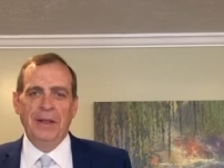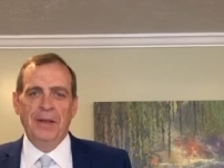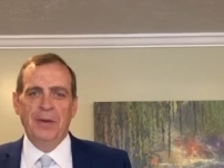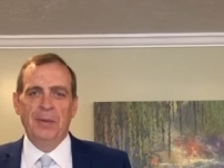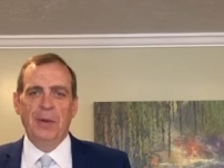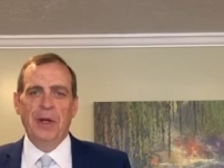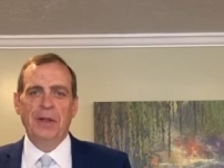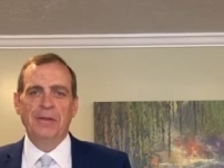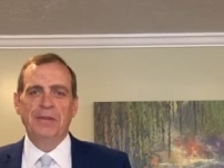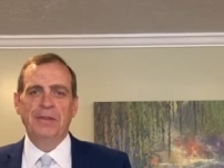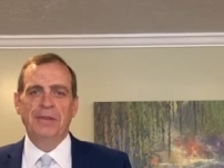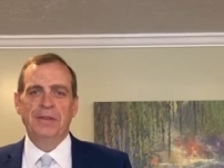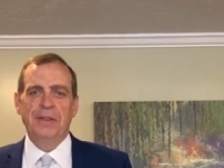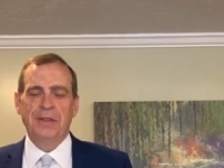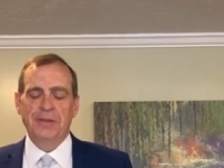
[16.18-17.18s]
dear brothers
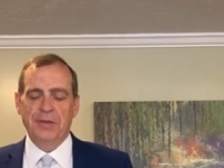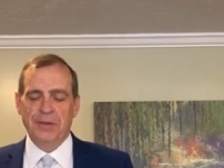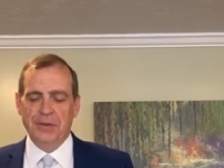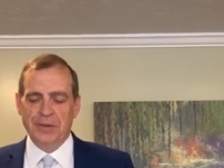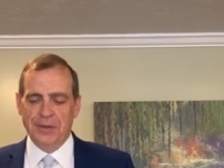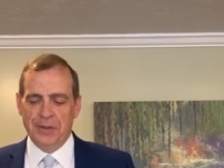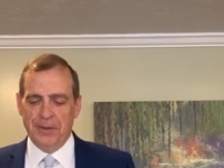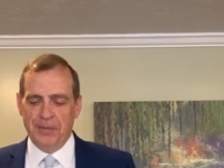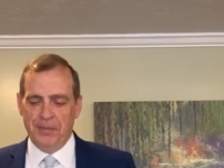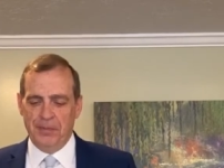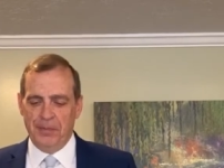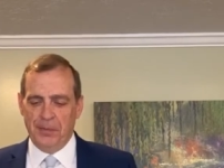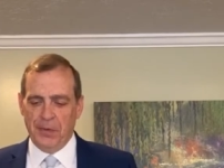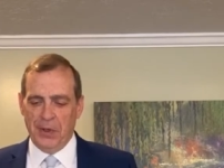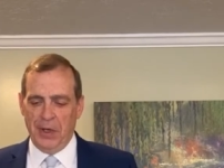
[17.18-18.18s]
and sisters,
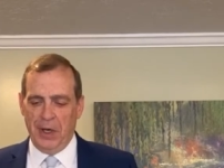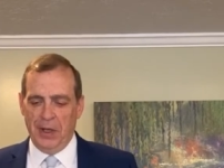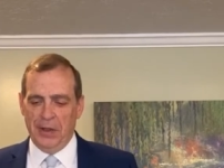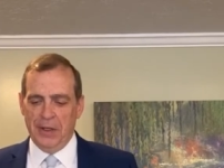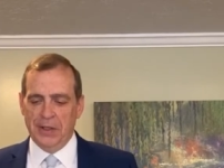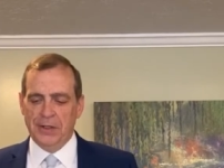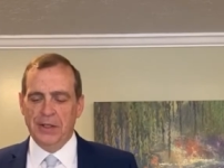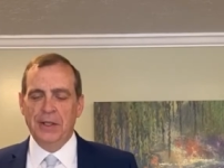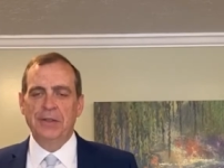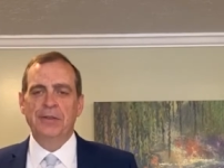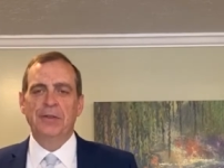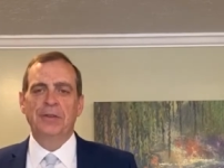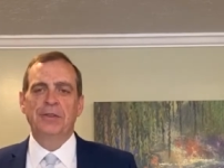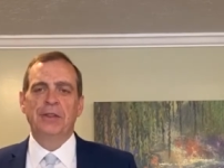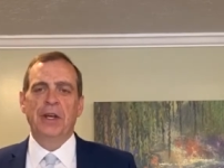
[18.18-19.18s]
on this
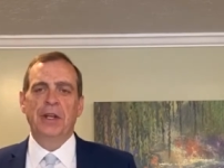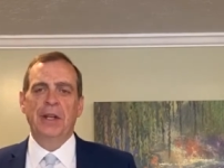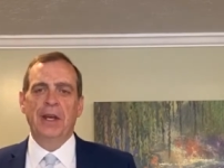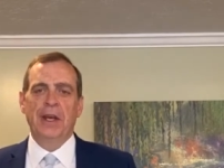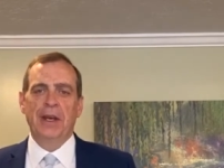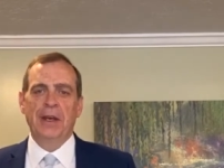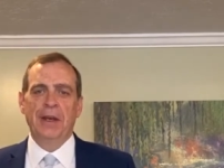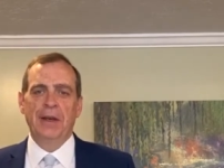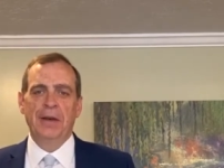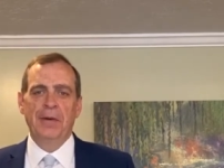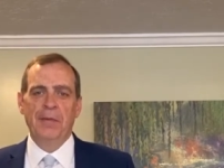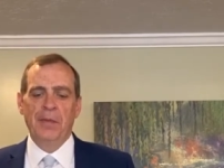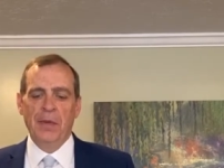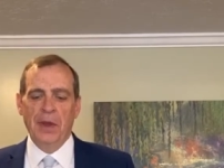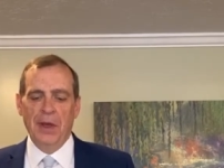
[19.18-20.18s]
Easter Sunday,
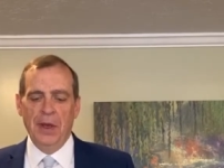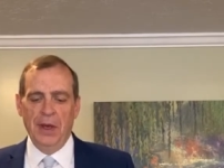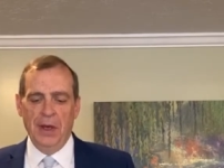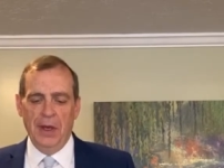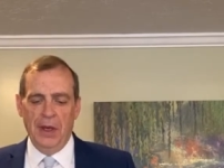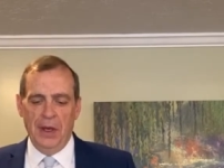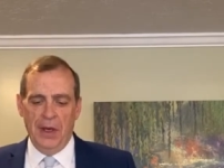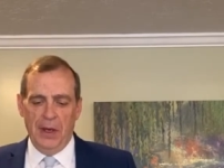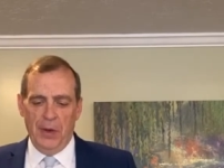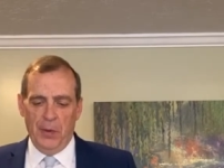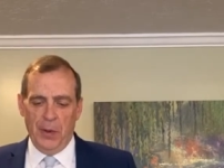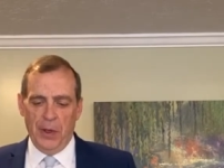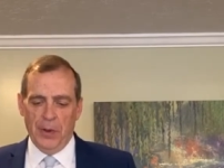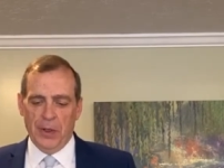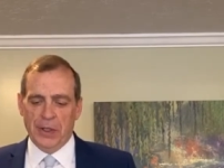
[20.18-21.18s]

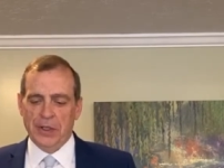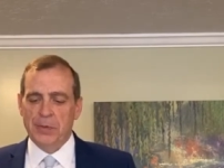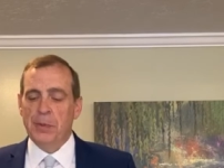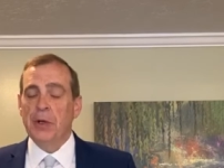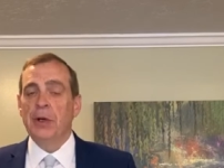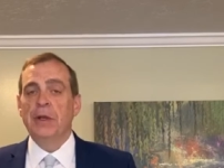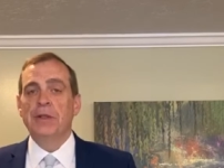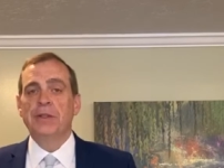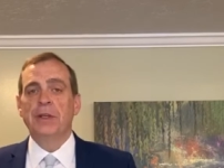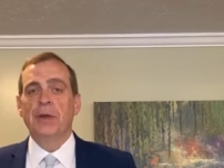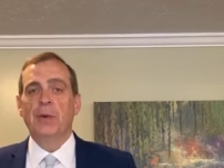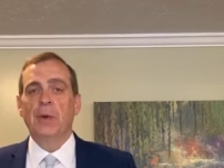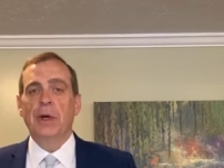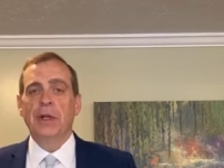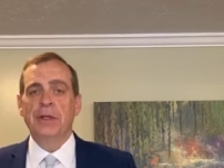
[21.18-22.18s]
we are
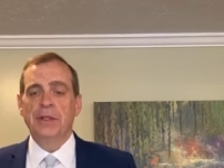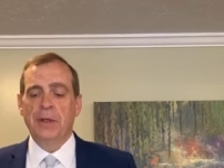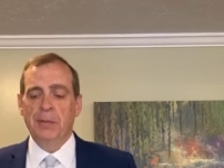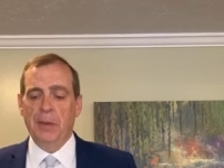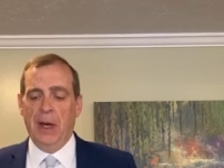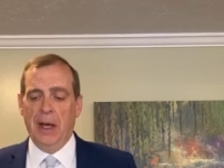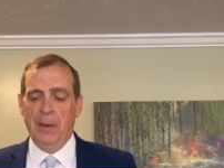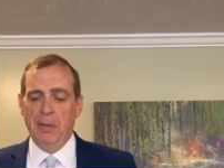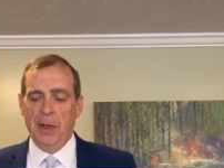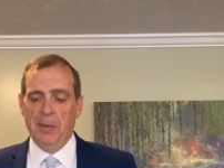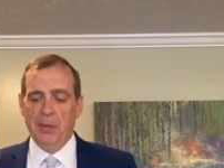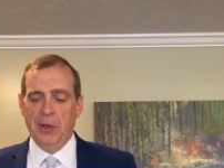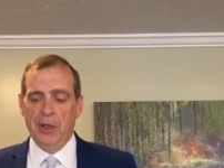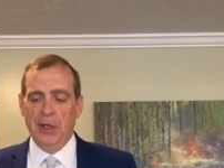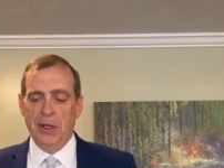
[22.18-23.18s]
experiencing what is in my
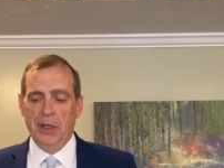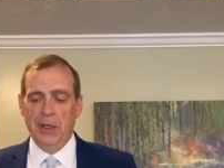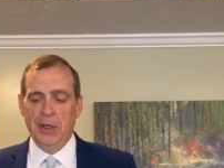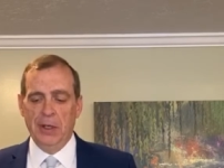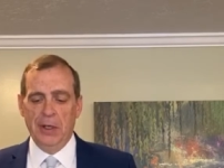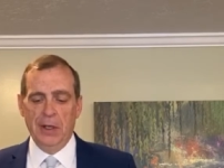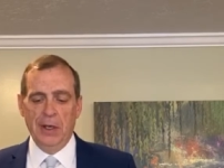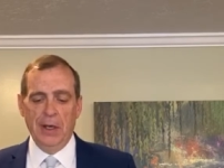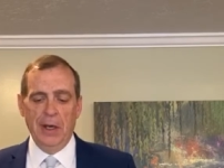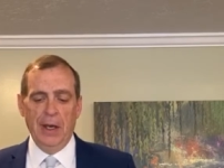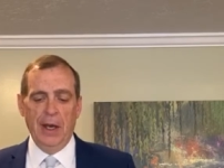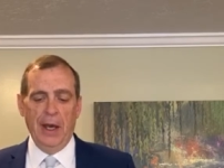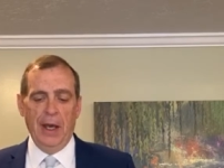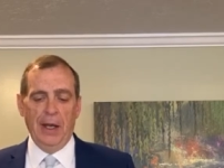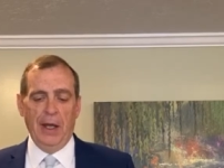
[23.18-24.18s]
memory
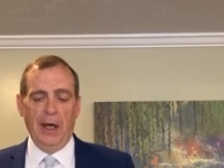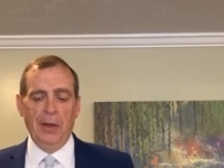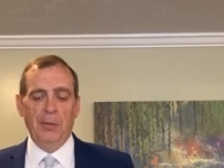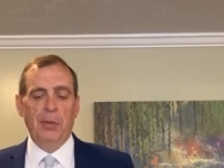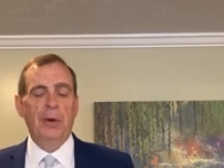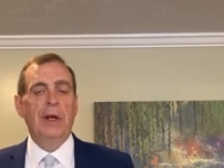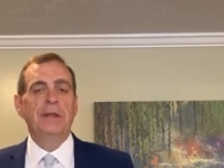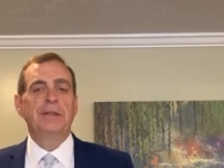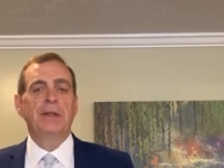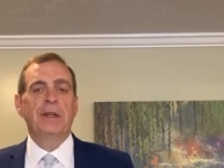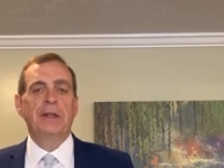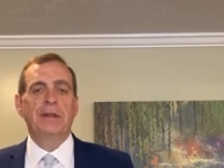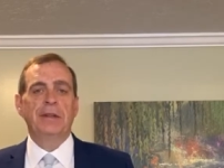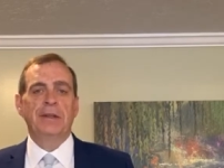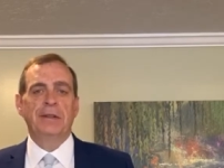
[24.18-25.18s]
an
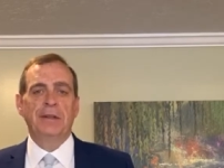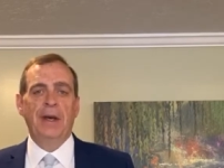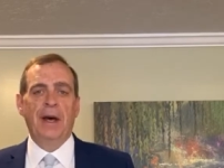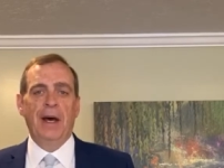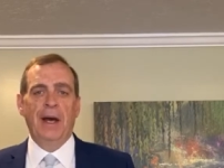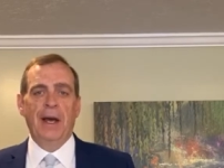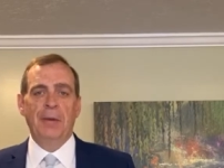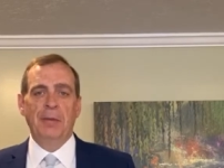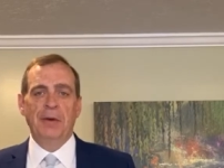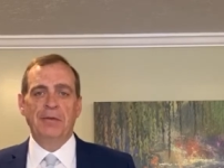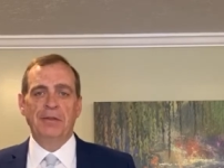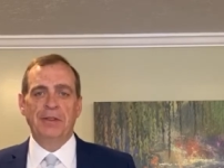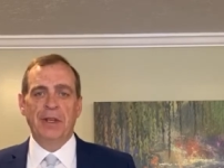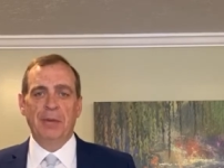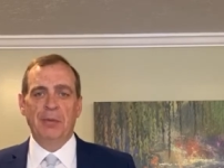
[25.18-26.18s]
unprecedented time of
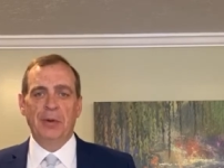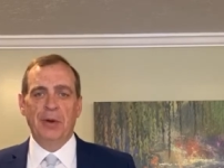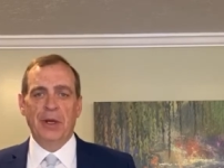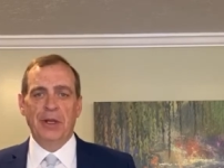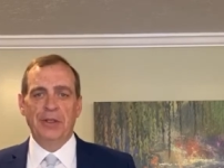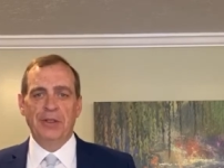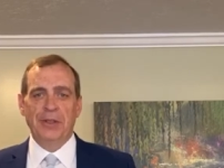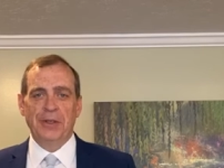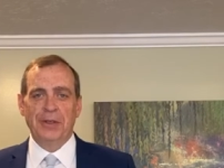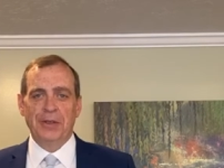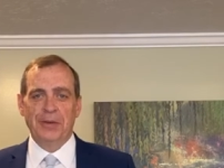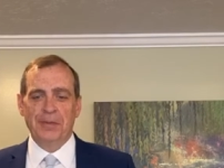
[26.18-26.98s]
separation.